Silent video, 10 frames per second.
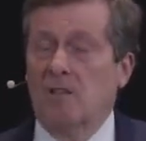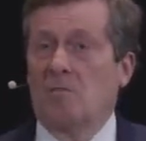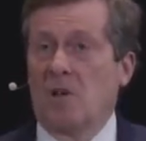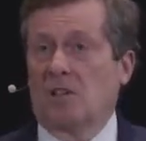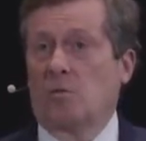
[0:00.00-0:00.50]
the
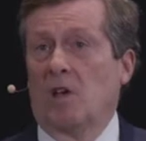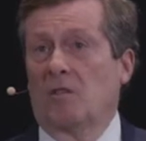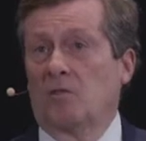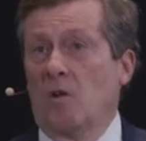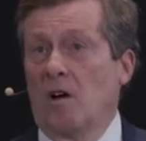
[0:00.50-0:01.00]
best we
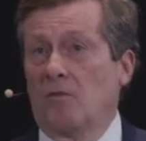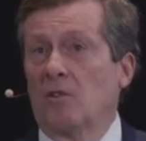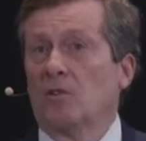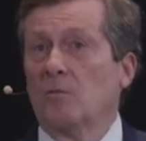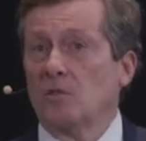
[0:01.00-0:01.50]
have to offer
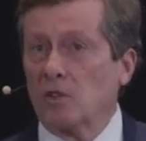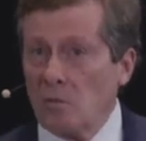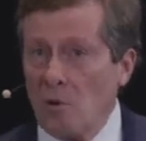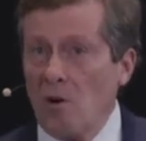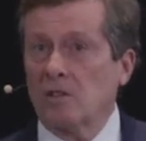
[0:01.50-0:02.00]
in terms of
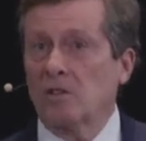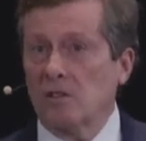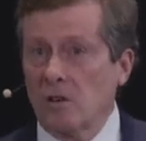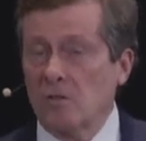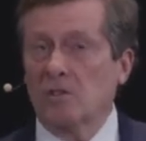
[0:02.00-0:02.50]
supports and
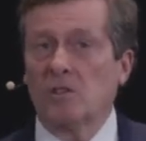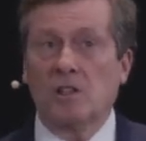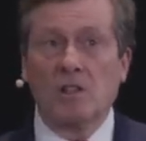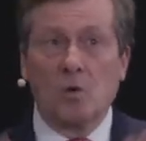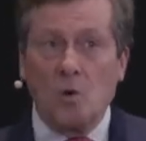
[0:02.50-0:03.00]
services and the